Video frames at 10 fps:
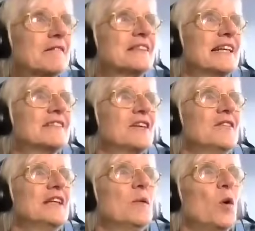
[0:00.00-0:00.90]
but there's
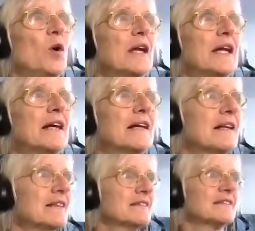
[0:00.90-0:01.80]
only walling,
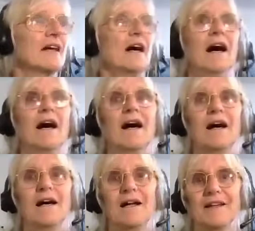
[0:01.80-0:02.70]
and then
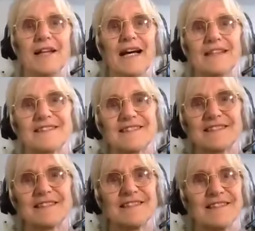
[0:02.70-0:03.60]
that's